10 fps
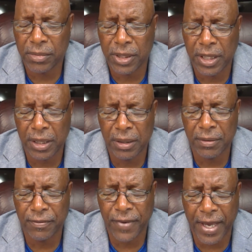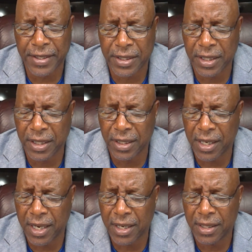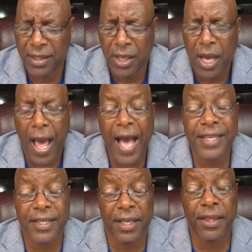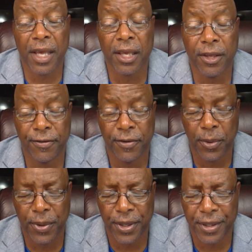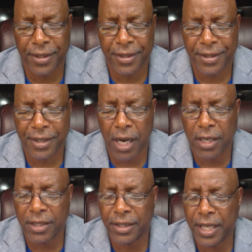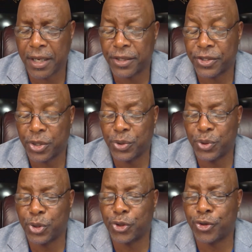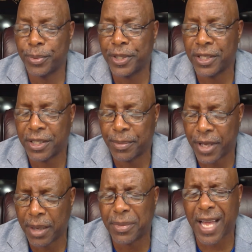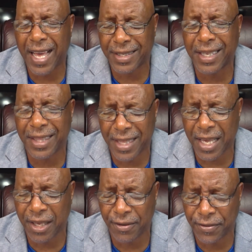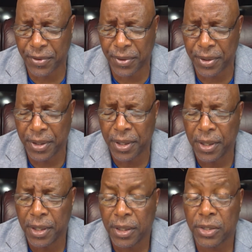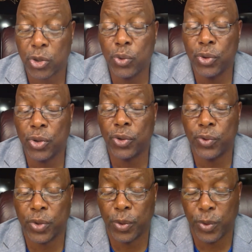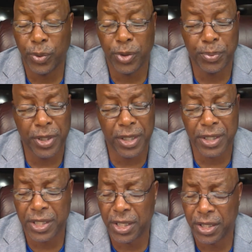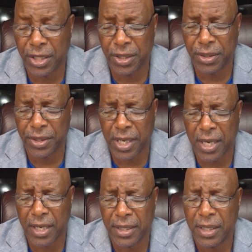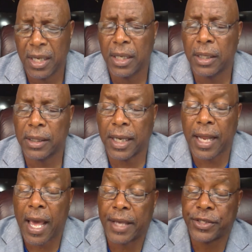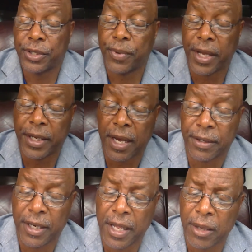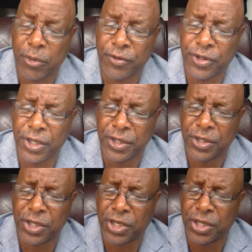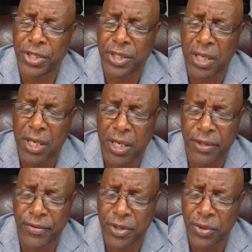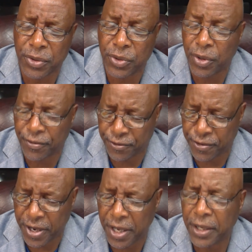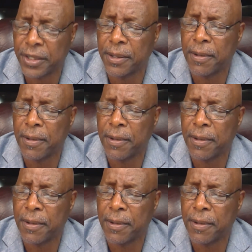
the vaccine, God. I say thank you for it. There's those who attribute it to man, but I say thank you for it. Because who knows where we would be in 10 years, God. God, I ask you right now in the name of Jesus to touch the heart of those who are afraid.